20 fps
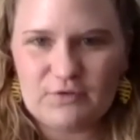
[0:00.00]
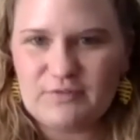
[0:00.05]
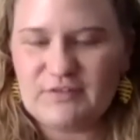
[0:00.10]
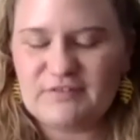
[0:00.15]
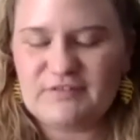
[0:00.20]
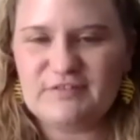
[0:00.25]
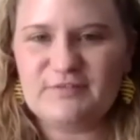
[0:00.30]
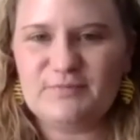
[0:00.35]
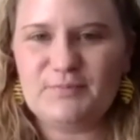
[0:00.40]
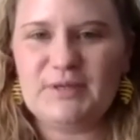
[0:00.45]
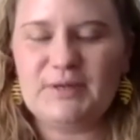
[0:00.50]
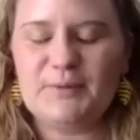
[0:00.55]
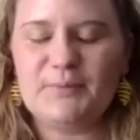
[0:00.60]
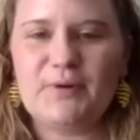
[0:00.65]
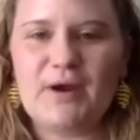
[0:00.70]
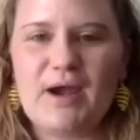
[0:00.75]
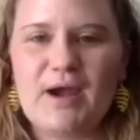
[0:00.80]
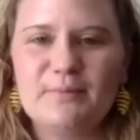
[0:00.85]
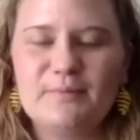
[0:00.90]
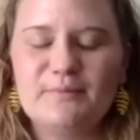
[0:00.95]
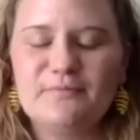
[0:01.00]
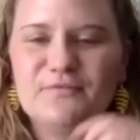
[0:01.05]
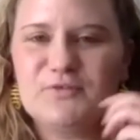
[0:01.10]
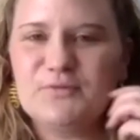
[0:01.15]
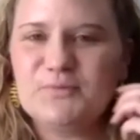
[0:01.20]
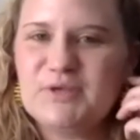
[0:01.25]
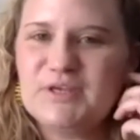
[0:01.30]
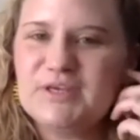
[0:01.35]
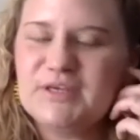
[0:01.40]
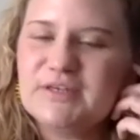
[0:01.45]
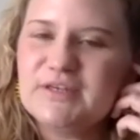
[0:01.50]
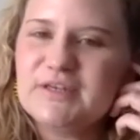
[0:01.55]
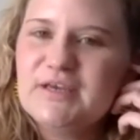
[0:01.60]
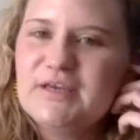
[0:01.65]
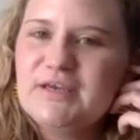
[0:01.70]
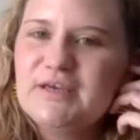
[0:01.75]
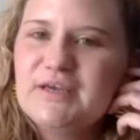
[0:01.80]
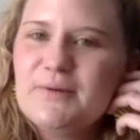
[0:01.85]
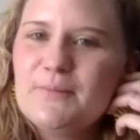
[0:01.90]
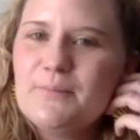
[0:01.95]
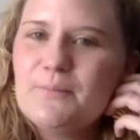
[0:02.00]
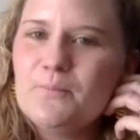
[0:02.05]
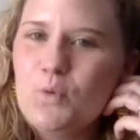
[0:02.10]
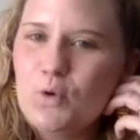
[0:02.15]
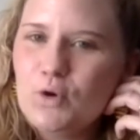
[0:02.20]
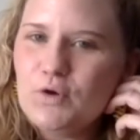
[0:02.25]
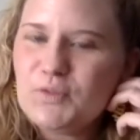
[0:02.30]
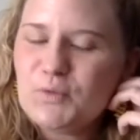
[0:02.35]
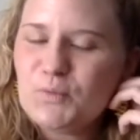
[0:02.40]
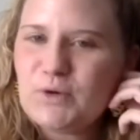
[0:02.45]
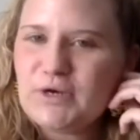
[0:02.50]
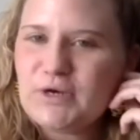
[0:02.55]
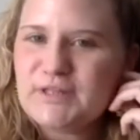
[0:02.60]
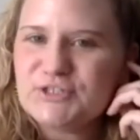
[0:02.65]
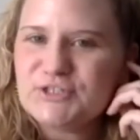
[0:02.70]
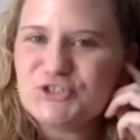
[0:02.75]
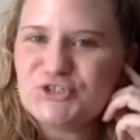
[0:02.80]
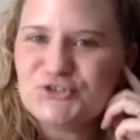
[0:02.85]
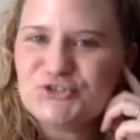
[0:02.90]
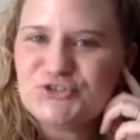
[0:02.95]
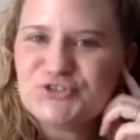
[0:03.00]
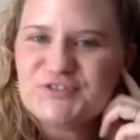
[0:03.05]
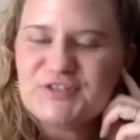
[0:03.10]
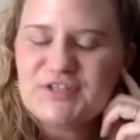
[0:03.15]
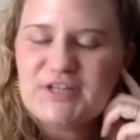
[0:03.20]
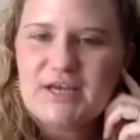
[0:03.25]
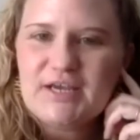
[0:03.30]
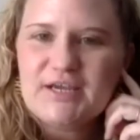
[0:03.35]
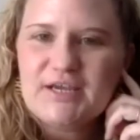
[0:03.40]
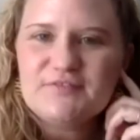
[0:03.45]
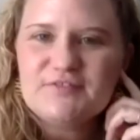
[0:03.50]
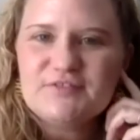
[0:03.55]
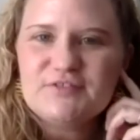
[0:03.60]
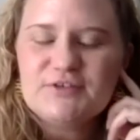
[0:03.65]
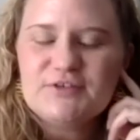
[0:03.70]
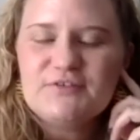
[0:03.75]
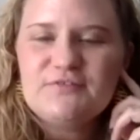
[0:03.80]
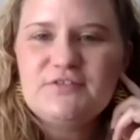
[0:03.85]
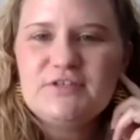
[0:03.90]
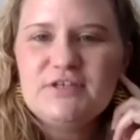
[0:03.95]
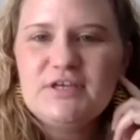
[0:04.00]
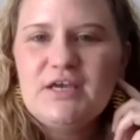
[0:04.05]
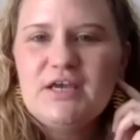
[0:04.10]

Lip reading: This has been a problem for me in more than one of the churches that I have served.